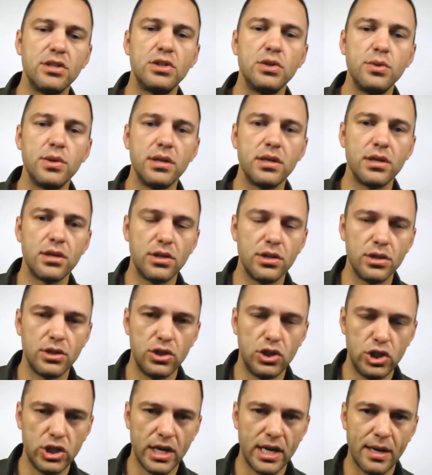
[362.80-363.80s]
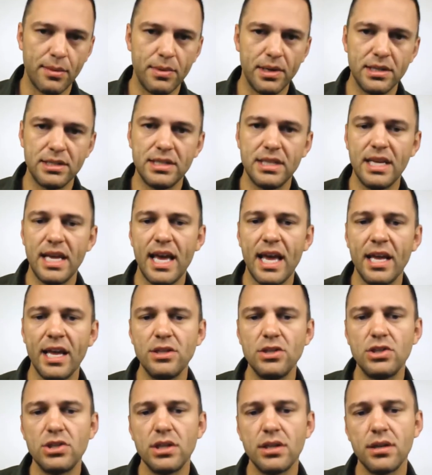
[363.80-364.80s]
doing a good job? Is the
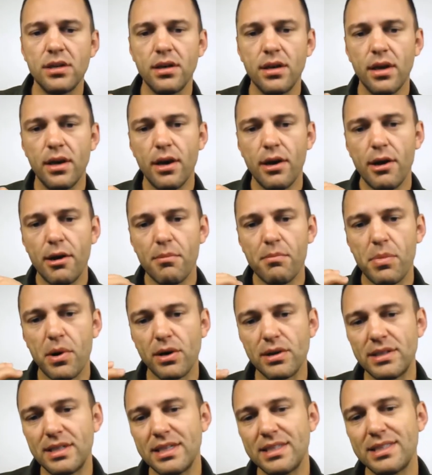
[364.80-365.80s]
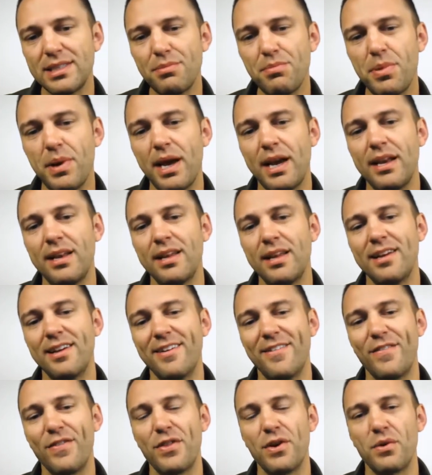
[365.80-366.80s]
engine participating
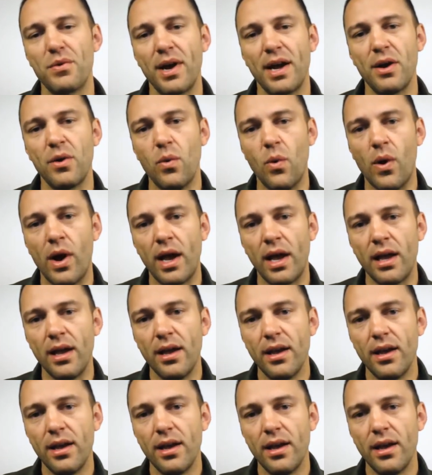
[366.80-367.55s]
the right way?